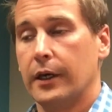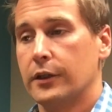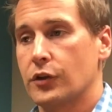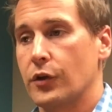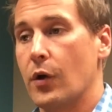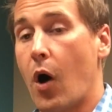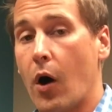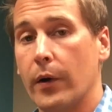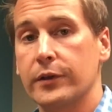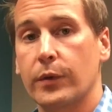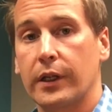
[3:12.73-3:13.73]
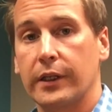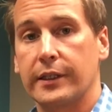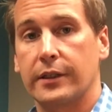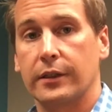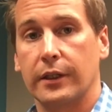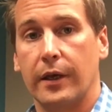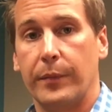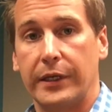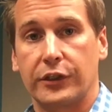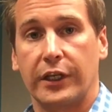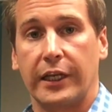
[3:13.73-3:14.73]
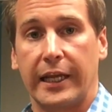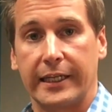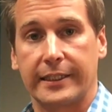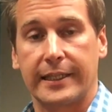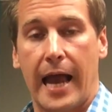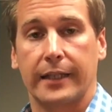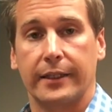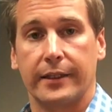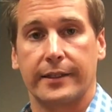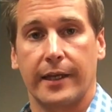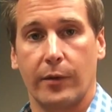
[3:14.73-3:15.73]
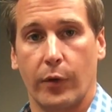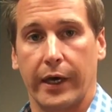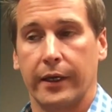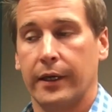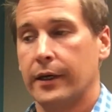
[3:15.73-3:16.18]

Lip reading: So you always want to mention it exactly the same way.